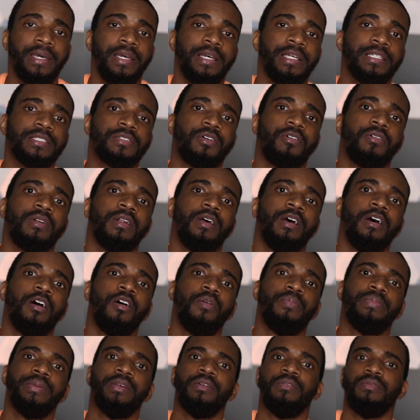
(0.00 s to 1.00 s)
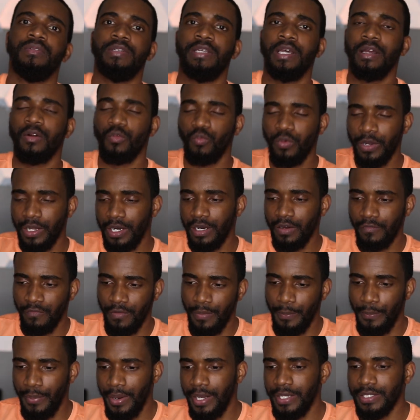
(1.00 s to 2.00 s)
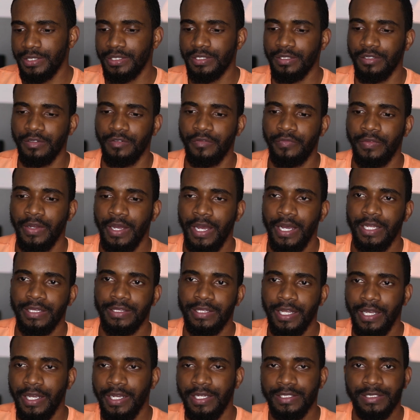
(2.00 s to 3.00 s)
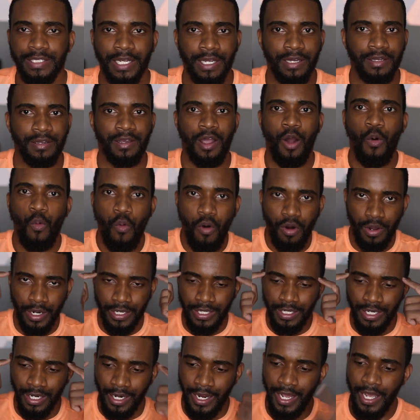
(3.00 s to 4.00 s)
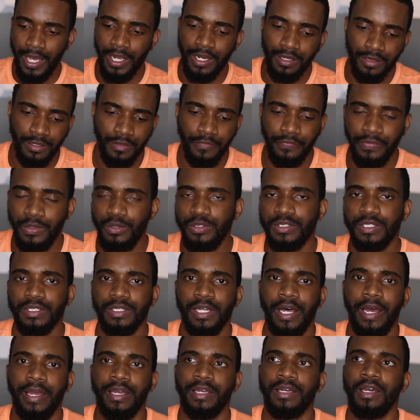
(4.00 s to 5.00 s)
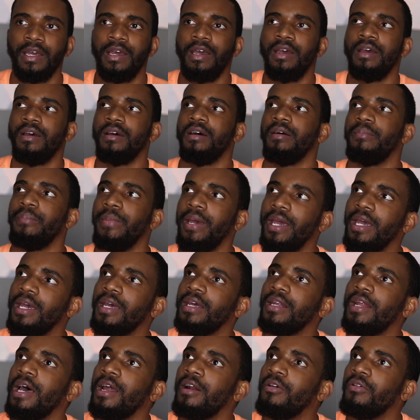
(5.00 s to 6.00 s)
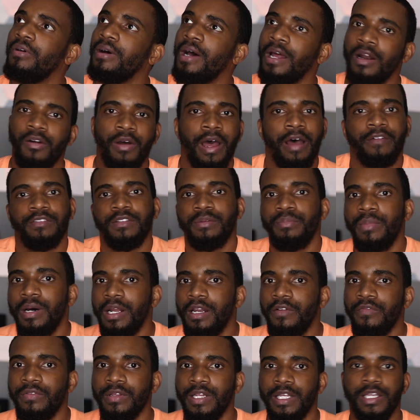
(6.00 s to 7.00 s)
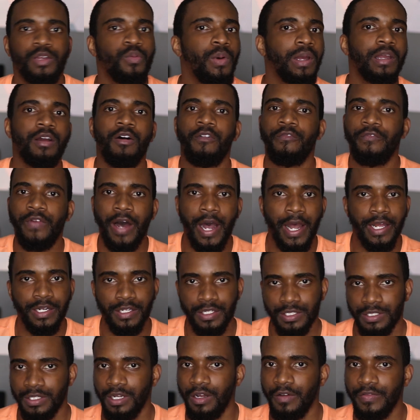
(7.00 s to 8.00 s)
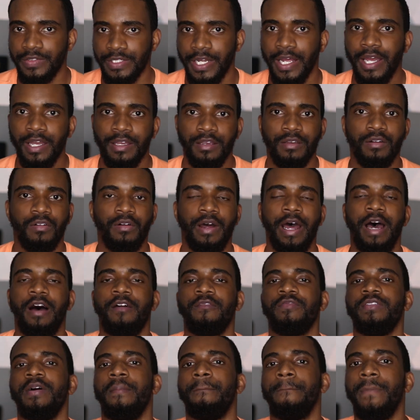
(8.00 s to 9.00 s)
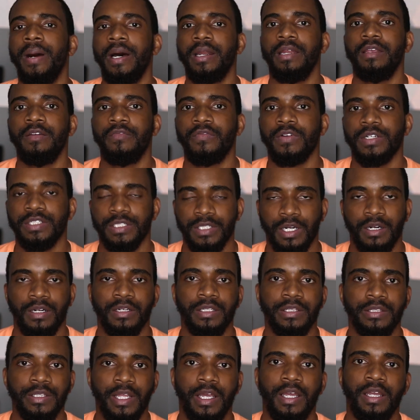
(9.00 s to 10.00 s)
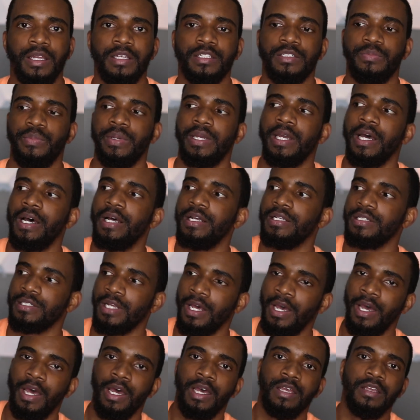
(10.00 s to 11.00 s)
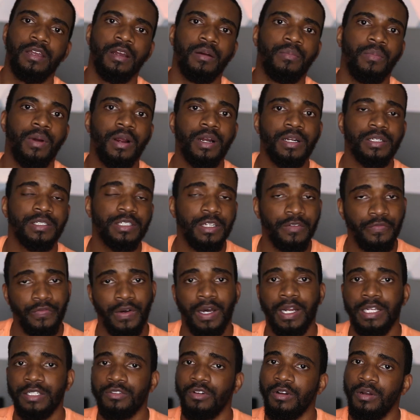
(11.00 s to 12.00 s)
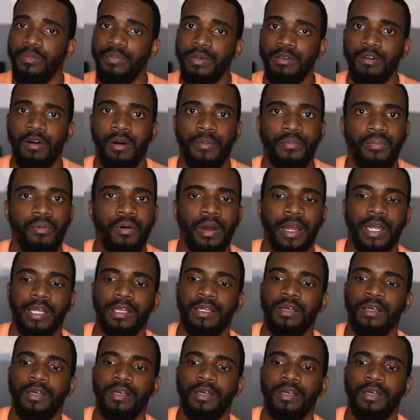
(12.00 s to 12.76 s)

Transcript: It's going to help you get rid of a bunch of things that go on in your head in the future like man, I don't I don't have the money for that. You ain't going to find yourself saying you don't have the money for certain things because your emergency fund is going to be on point.